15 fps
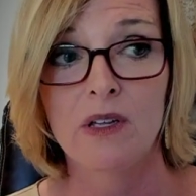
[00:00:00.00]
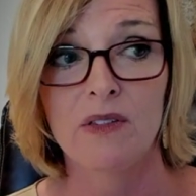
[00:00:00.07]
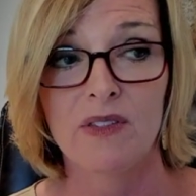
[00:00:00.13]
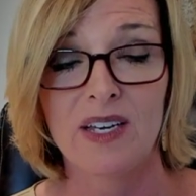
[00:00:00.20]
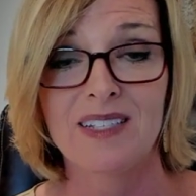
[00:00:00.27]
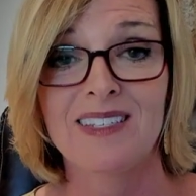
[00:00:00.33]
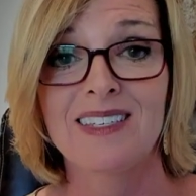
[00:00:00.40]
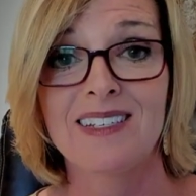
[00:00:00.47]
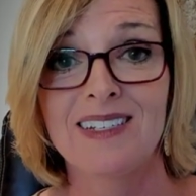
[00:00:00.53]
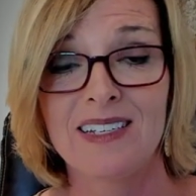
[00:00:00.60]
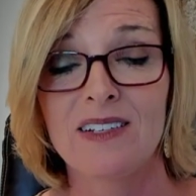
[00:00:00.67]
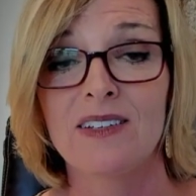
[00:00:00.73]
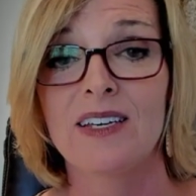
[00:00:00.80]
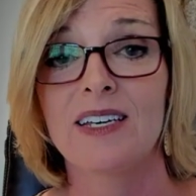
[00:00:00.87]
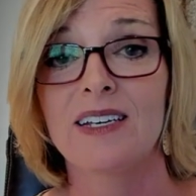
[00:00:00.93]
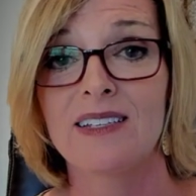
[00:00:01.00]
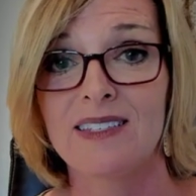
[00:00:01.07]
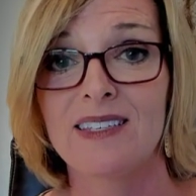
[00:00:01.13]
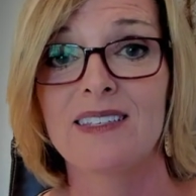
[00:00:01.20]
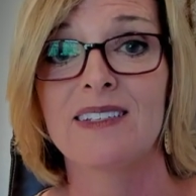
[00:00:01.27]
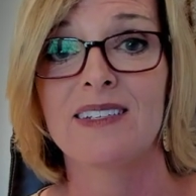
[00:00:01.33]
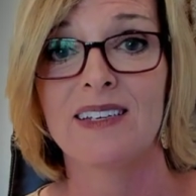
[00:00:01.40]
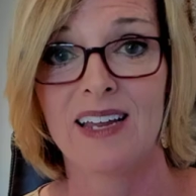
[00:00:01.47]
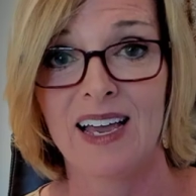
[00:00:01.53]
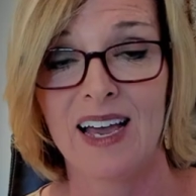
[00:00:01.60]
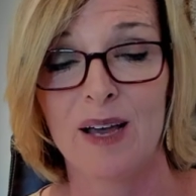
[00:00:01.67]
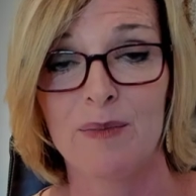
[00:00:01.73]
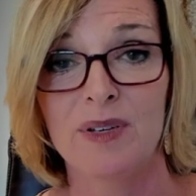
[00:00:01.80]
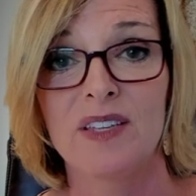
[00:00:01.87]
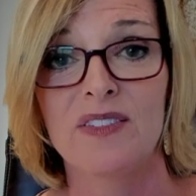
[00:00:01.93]
that's still a consistent
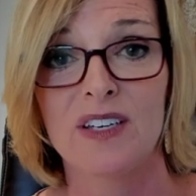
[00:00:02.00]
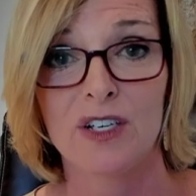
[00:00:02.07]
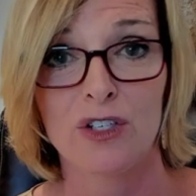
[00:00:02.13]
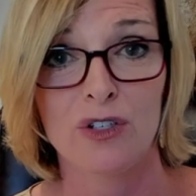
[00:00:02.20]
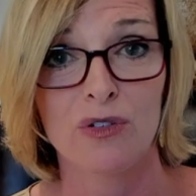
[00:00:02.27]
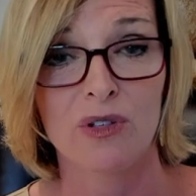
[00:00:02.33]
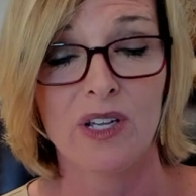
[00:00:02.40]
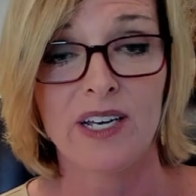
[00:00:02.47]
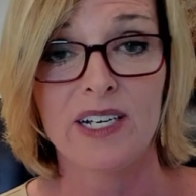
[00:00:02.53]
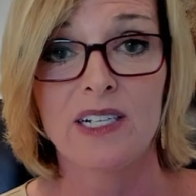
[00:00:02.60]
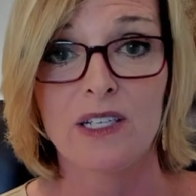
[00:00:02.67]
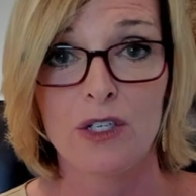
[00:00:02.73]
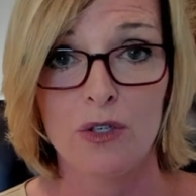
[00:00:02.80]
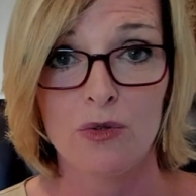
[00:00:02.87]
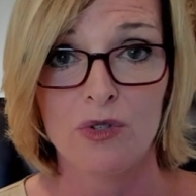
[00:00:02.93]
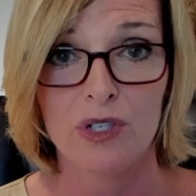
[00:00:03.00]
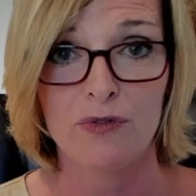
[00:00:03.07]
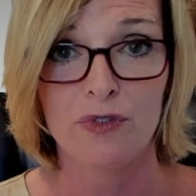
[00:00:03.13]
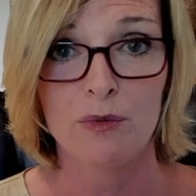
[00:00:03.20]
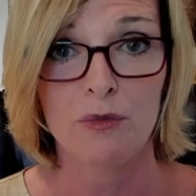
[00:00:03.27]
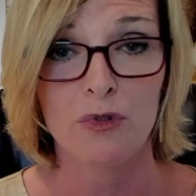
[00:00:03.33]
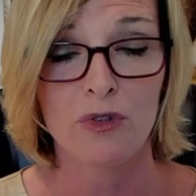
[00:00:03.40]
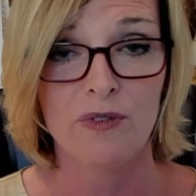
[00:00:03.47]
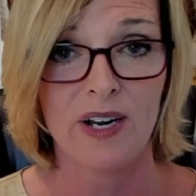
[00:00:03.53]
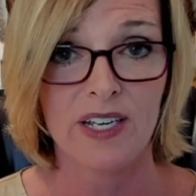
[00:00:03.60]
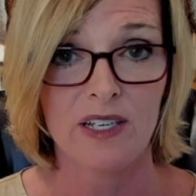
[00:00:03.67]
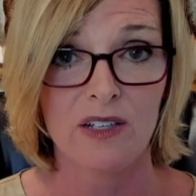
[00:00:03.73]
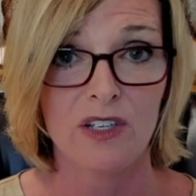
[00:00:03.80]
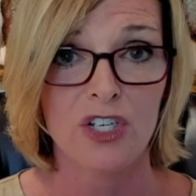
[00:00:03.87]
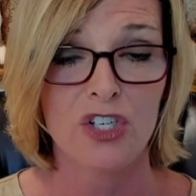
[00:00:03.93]
habit that you're likely using for mood
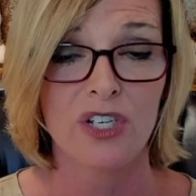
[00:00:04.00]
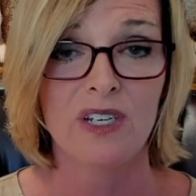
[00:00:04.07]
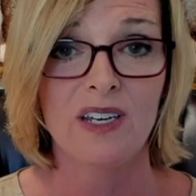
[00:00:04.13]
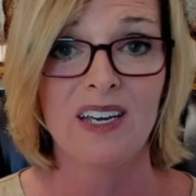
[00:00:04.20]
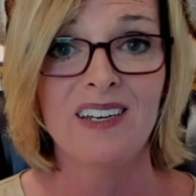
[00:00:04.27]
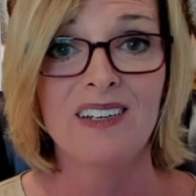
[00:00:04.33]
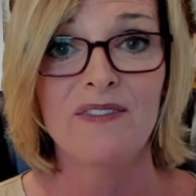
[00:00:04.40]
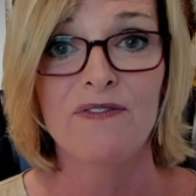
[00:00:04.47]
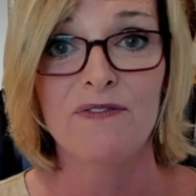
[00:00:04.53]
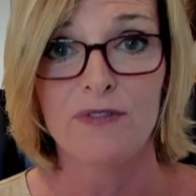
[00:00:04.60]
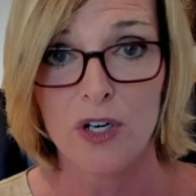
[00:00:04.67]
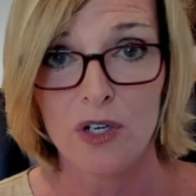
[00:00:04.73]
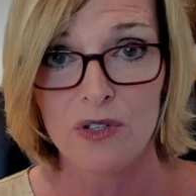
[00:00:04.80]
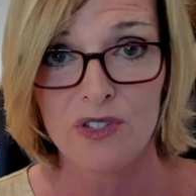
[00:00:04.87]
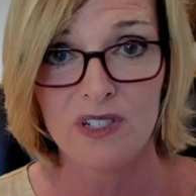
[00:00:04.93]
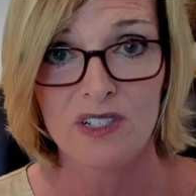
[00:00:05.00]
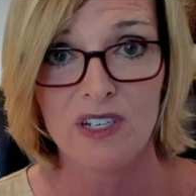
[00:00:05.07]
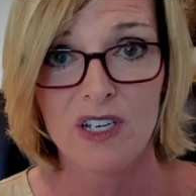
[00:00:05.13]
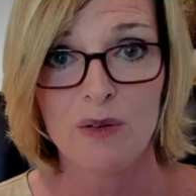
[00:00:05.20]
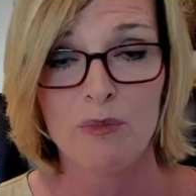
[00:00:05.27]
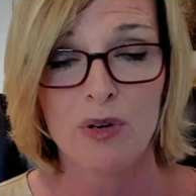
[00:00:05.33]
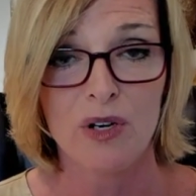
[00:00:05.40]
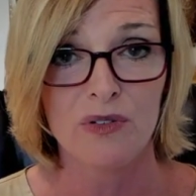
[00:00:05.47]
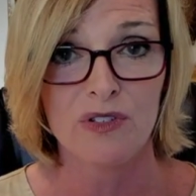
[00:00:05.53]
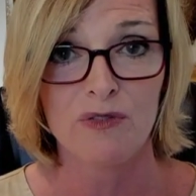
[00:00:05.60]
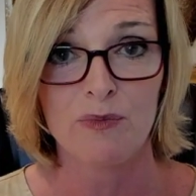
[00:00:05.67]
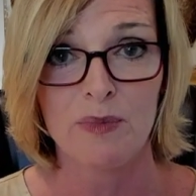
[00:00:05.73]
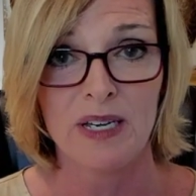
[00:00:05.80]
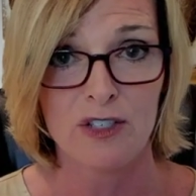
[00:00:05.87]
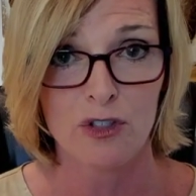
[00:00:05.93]
regulation and it falls into
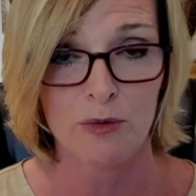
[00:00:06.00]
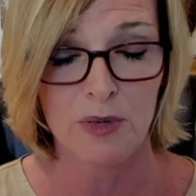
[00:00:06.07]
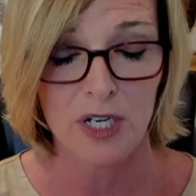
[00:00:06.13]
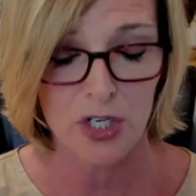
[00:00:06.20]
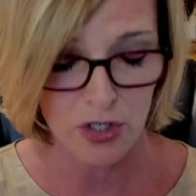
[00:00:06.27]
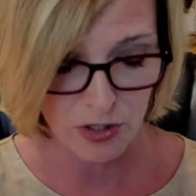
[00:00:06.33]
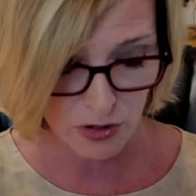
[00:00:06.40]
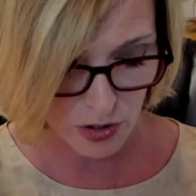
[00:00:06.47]
compulsive masturbation.